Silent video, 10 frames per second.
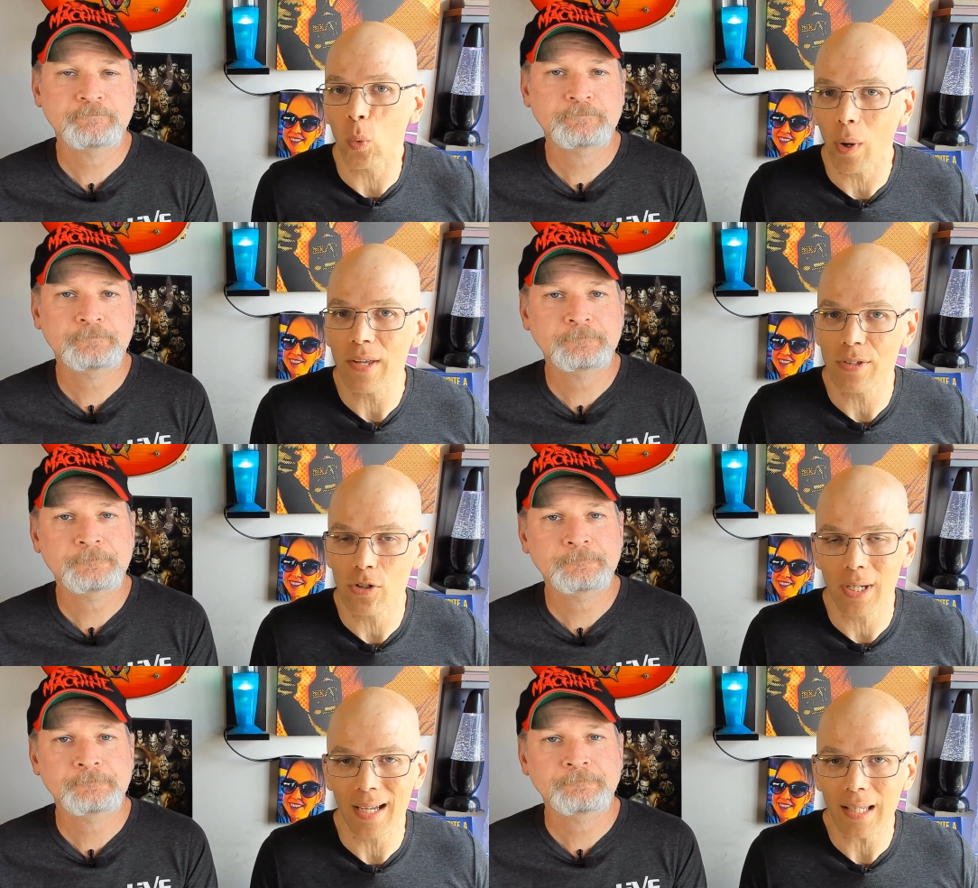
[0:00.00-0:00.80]
Speaker 1: ways that
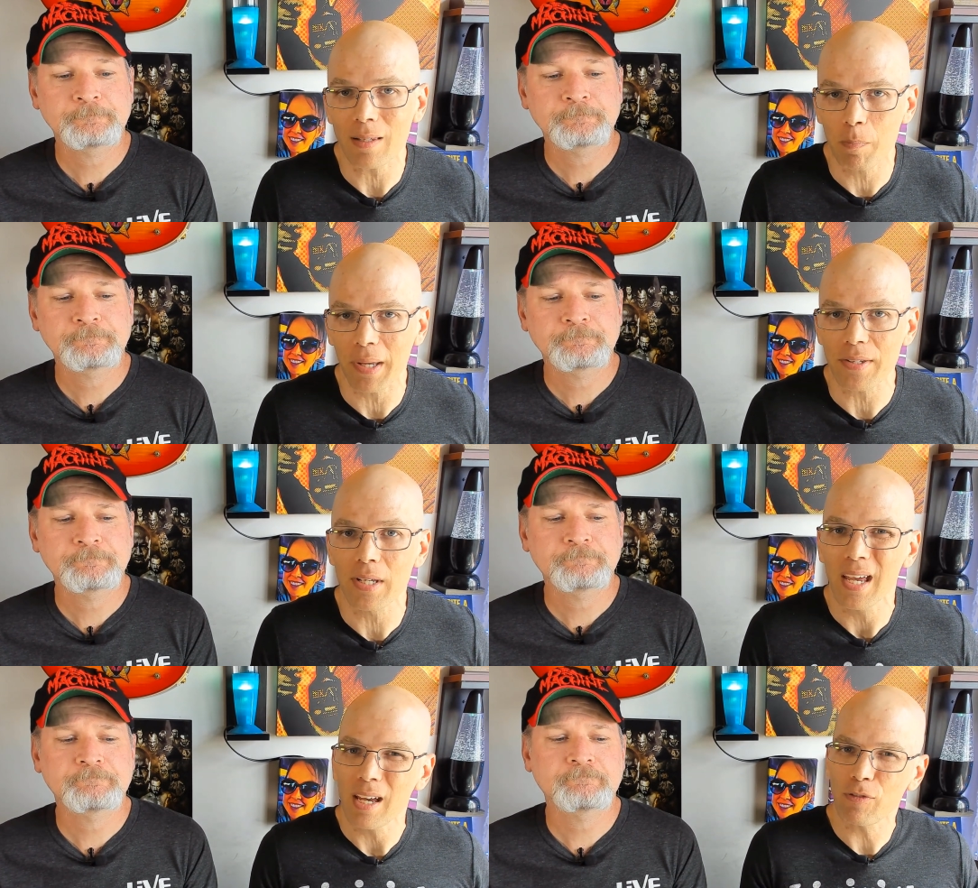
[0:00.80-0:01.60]
you can get the bits
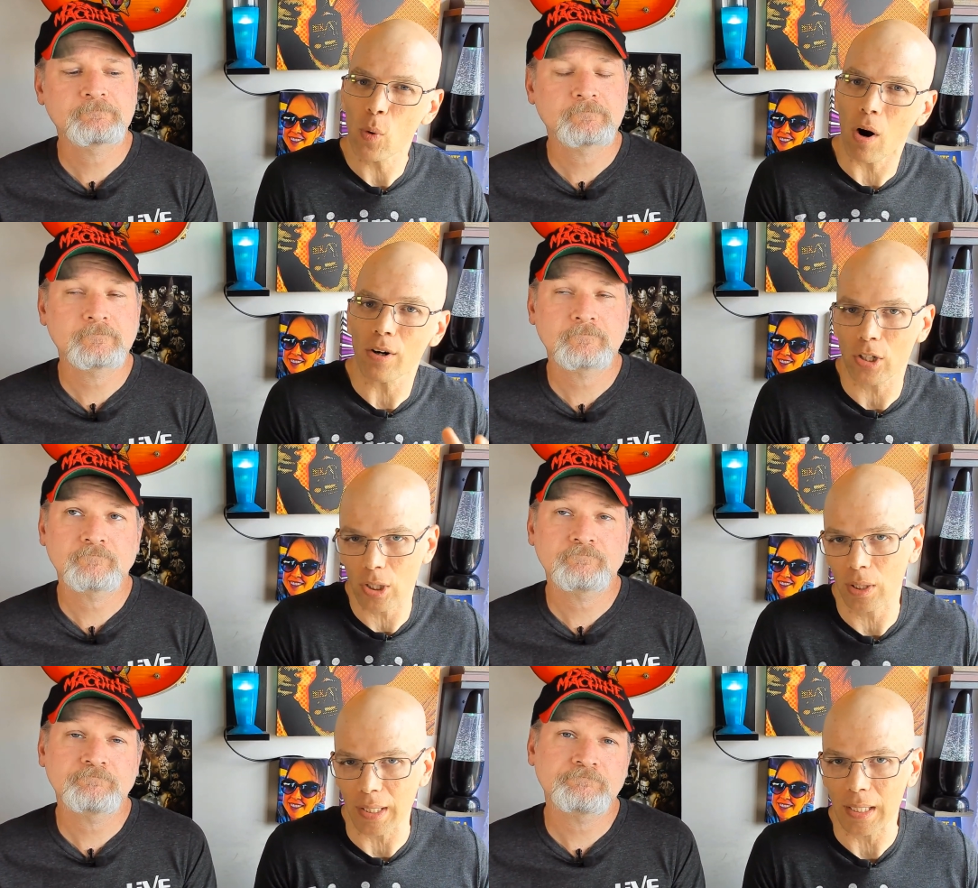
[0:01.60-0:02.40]
if you aren't
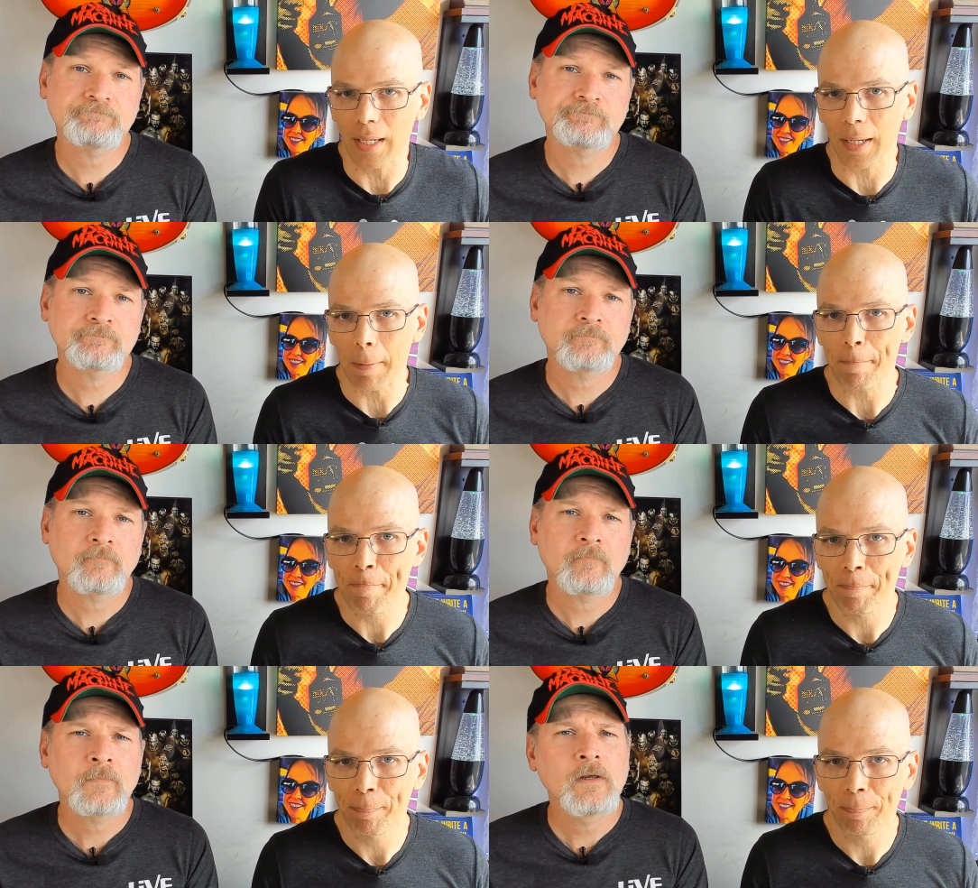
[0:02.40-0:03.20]
currently getting them.
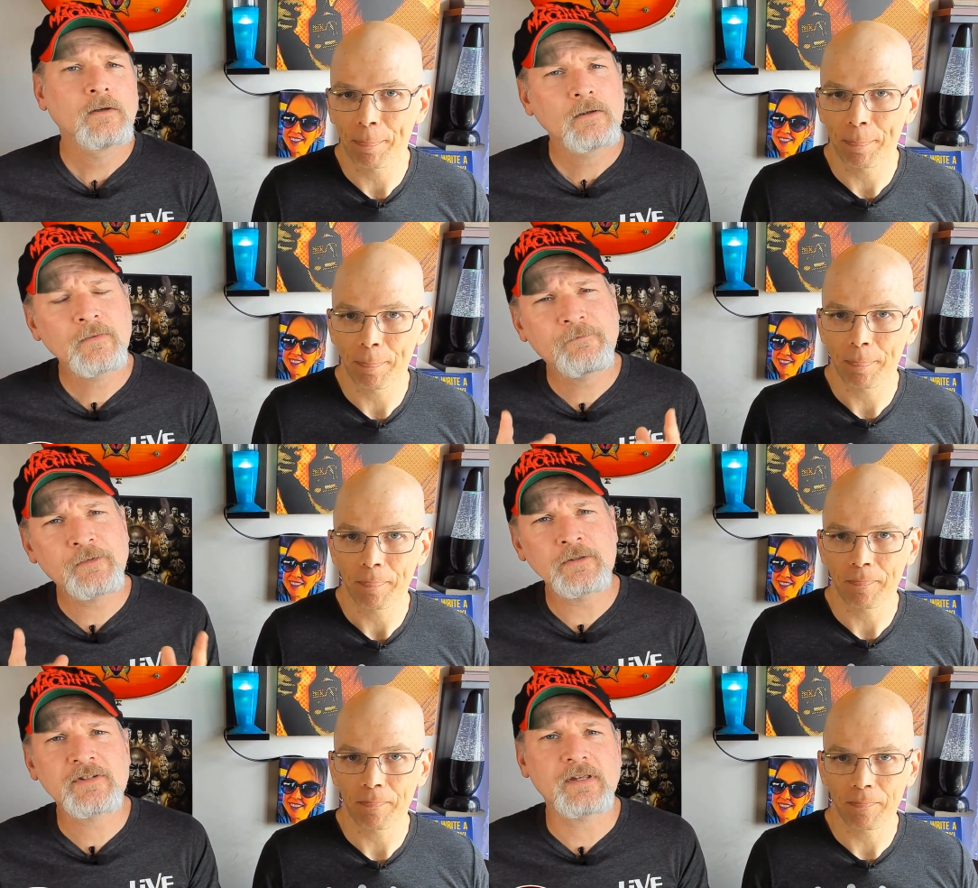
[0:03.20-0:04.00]
And the
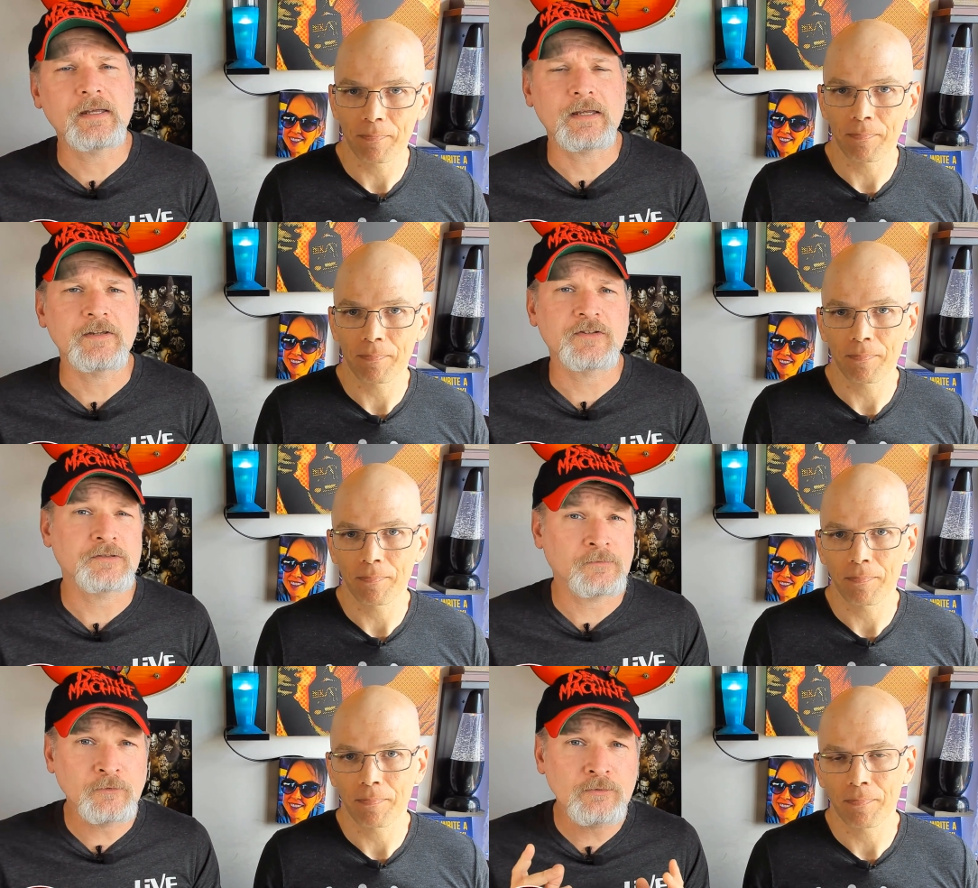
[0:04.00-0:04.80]
first thing
Speaker 2: is,
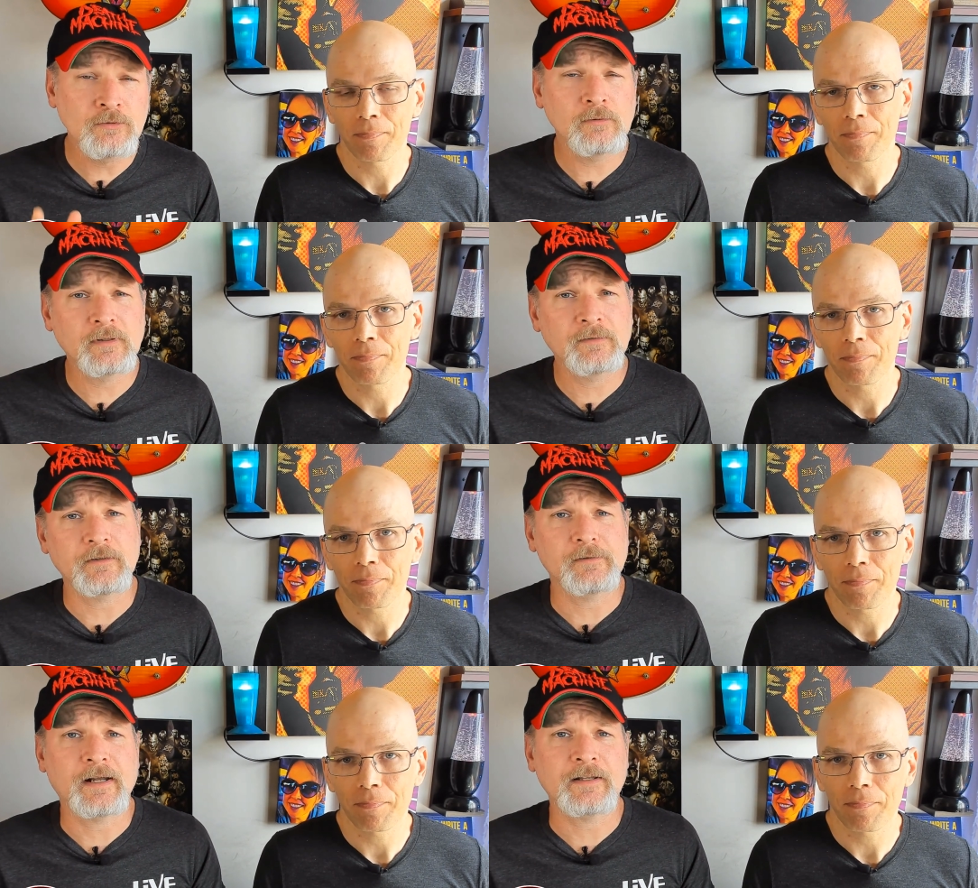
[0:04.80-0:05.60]
is if you do live in
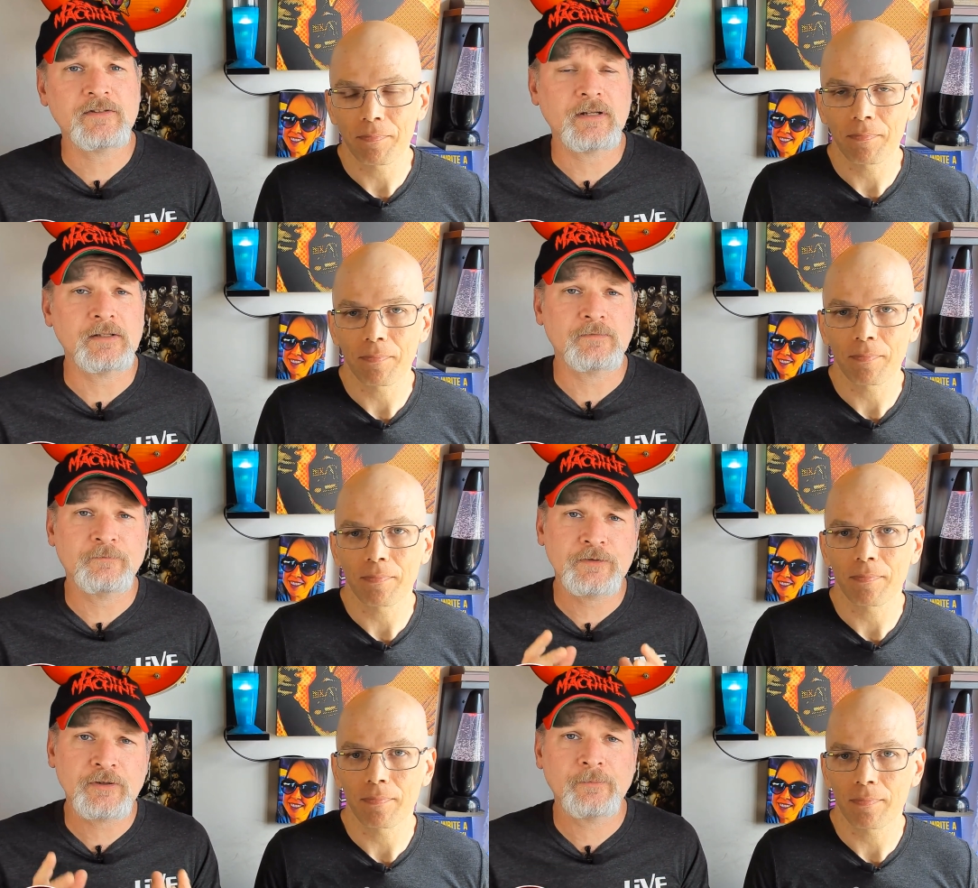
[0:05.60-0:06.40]
the United States and
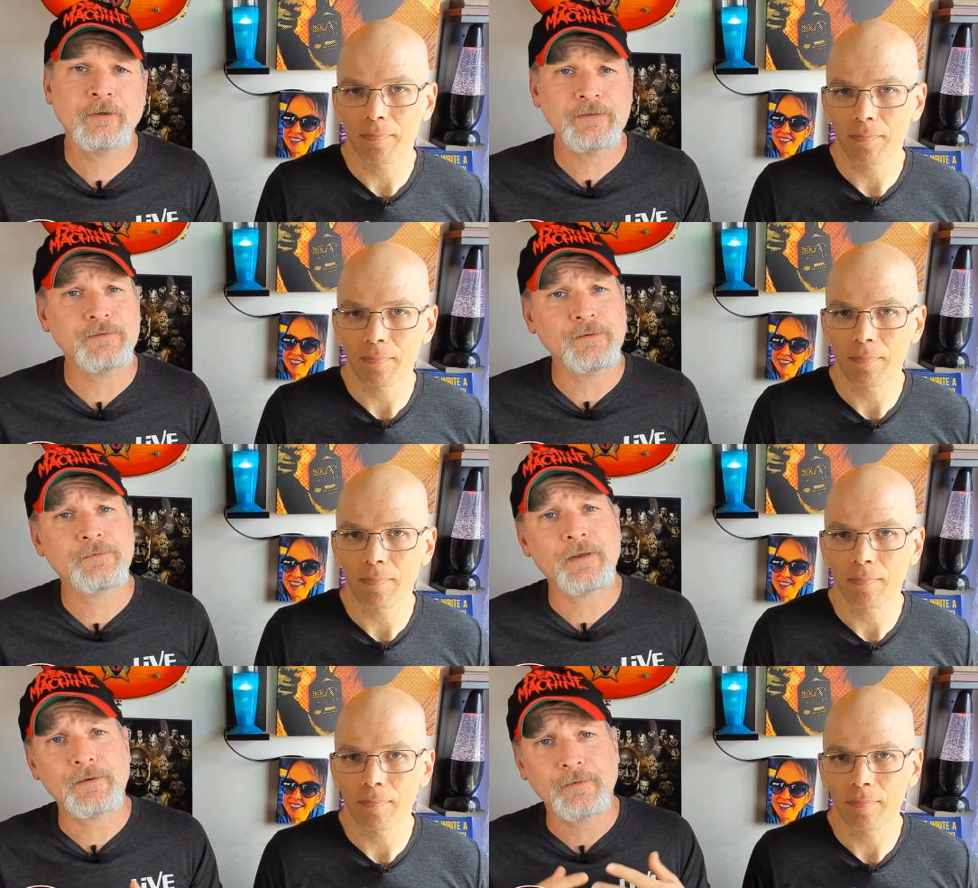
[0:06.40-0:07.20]
for some reason you
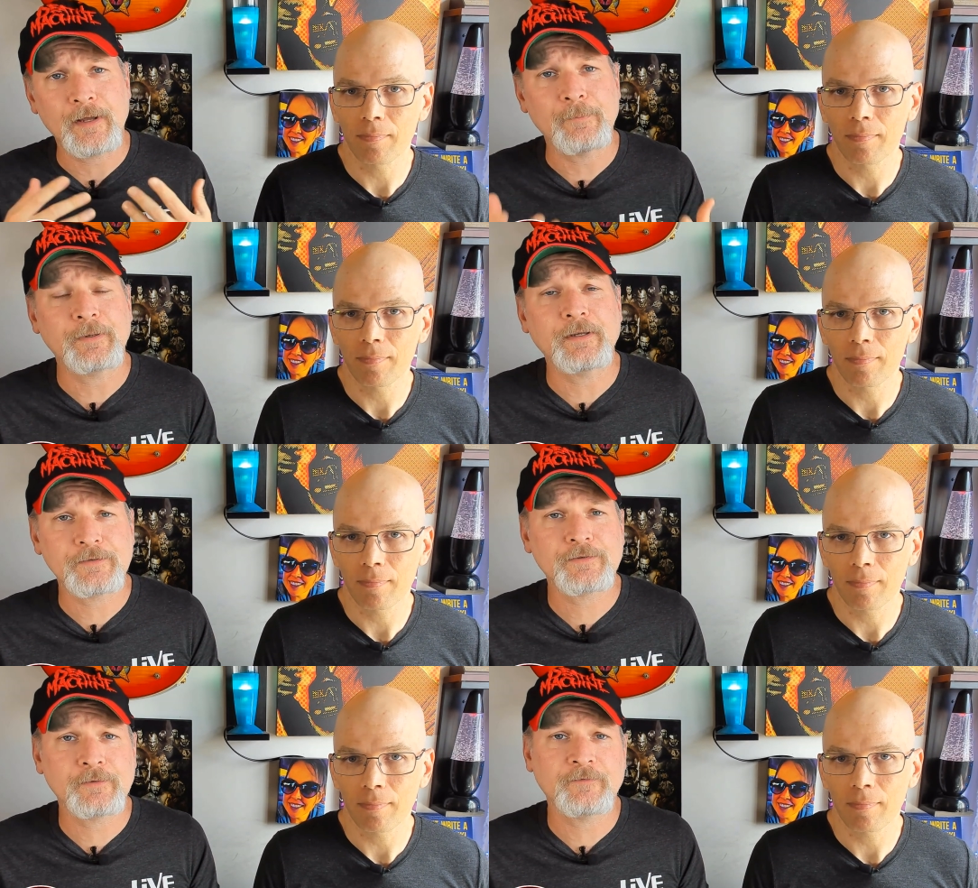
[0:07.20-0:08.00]
think you're not being
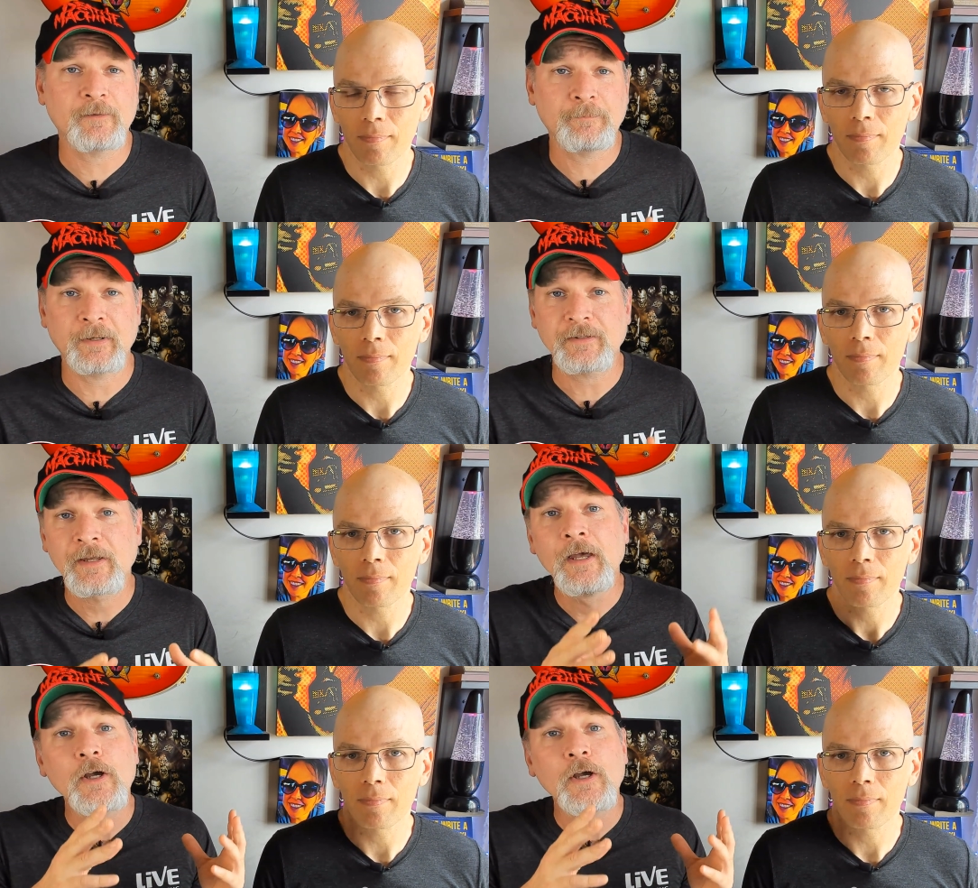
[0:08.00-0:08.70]
served up bit,